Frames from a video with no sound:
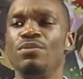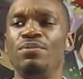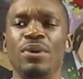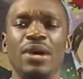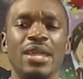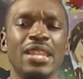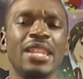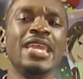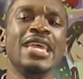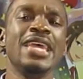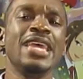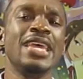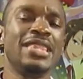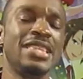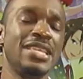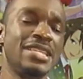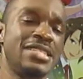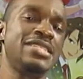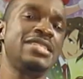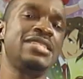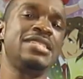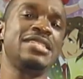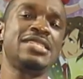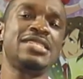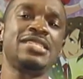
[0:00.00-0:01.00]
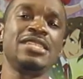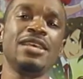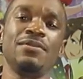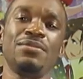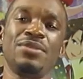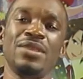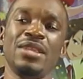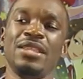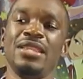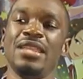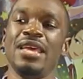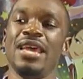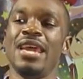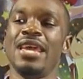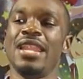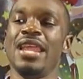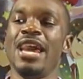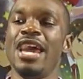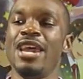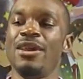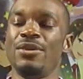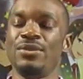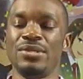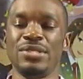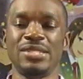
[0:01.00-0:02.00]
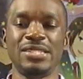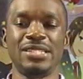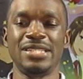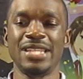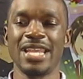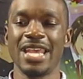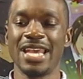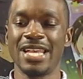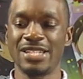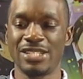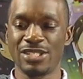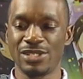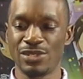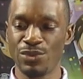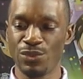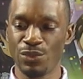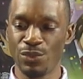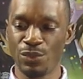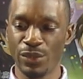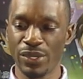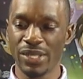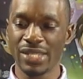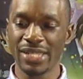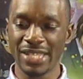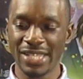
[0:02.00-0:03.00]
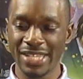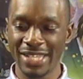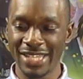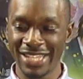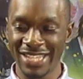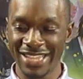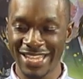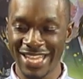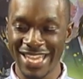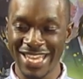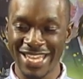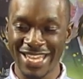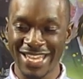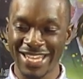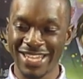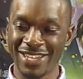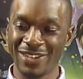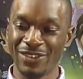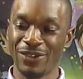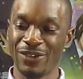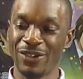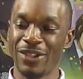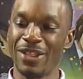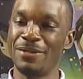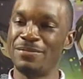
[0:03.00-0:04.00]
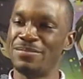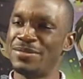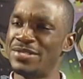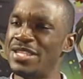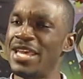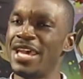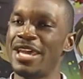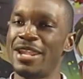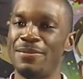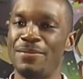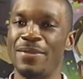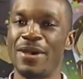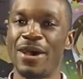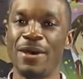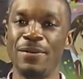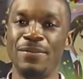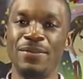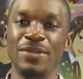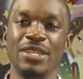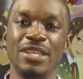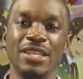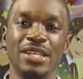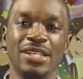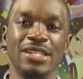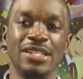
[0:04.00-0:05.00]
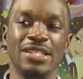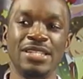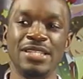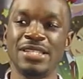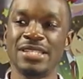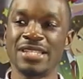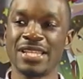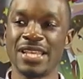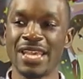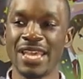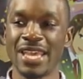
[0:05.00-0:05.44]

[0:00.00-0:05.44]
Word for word: But this is just something that I was just really like upset about, because